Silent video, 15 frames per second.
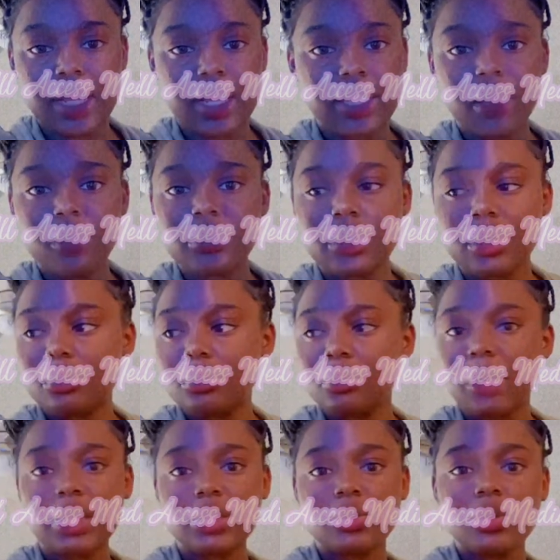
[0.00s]
Like they was on
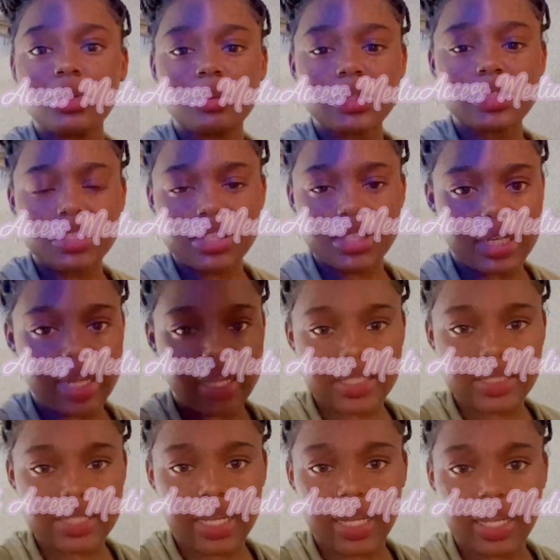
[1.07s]
my Twitter with the shit
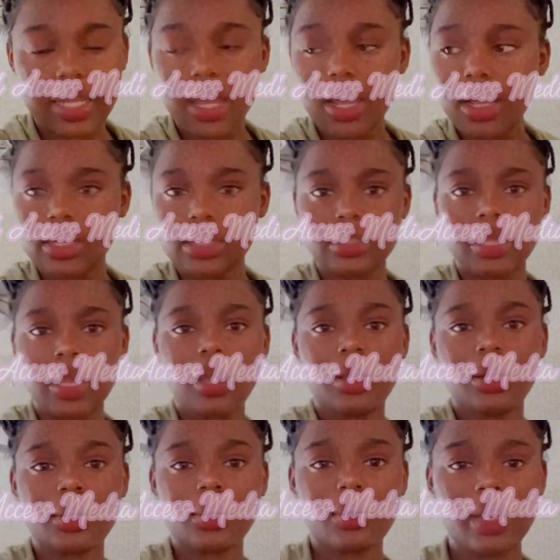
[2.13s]
last night. Like y'all are
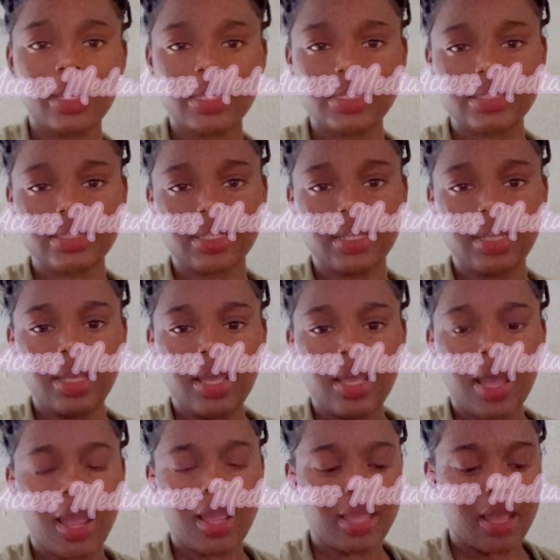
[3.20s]
y'all are crazy
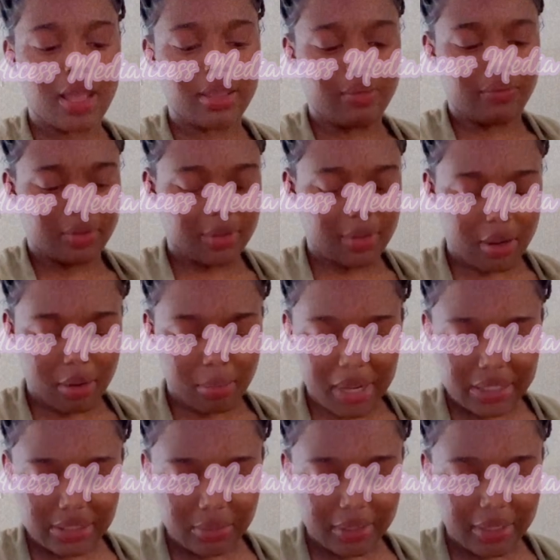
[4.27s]
how y'all even uh,
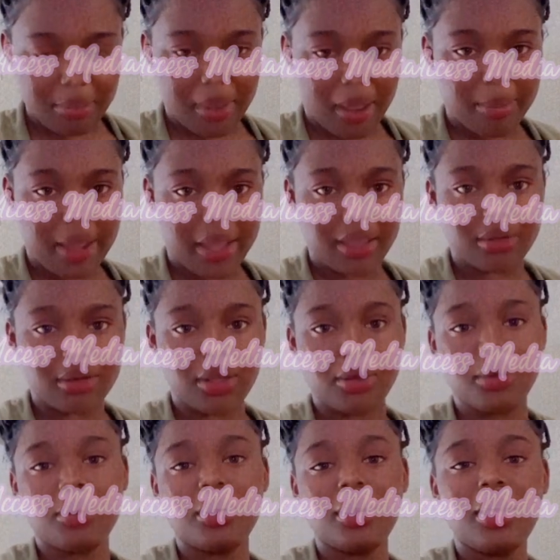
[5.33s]
my twitter in my bio
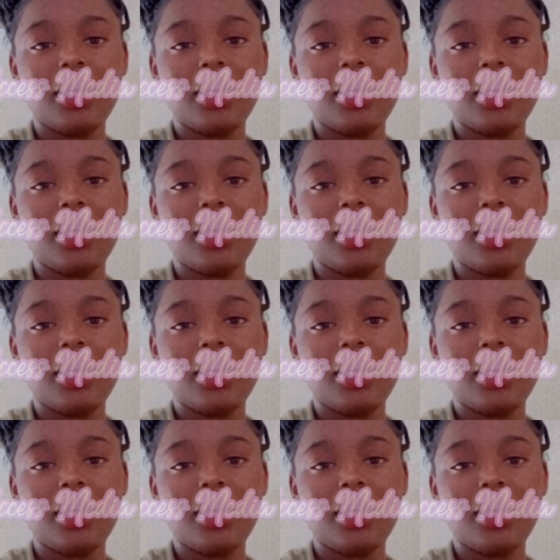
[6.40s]
though